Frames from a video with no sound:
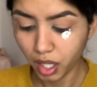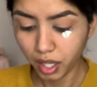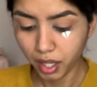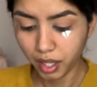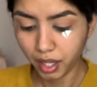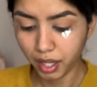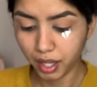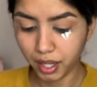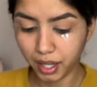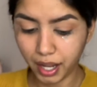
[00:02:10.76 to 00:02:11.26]

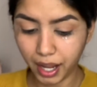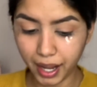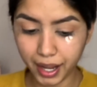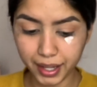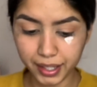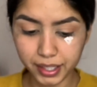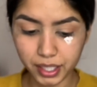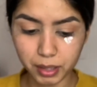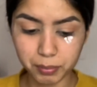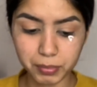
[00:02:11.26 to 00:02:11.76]
And
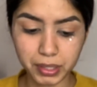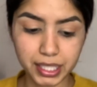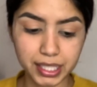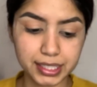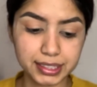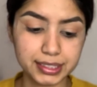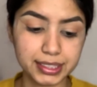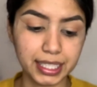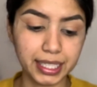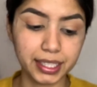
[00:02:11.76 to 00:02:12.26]
I am gonna
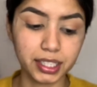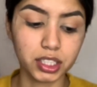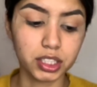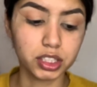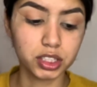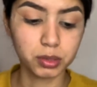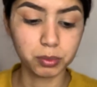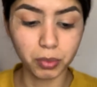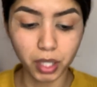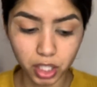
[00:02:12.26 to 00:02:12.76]
take a
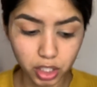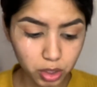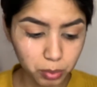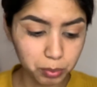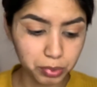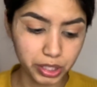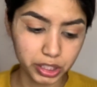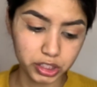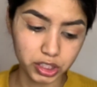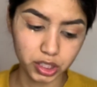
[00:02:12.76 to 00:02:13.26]
smaller
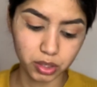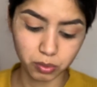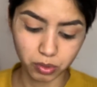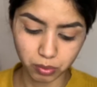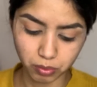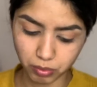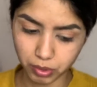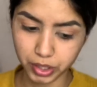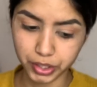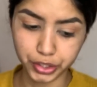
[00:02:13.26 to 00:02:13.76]
brush than the
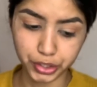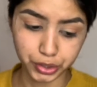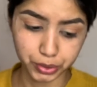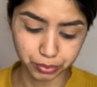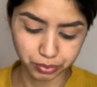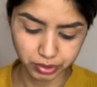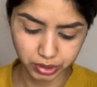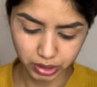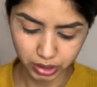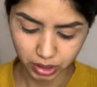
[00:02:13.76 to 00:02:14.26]
one we're
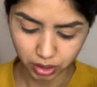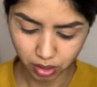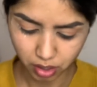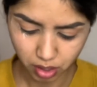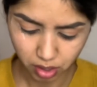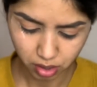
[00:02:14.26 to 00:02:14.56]
using.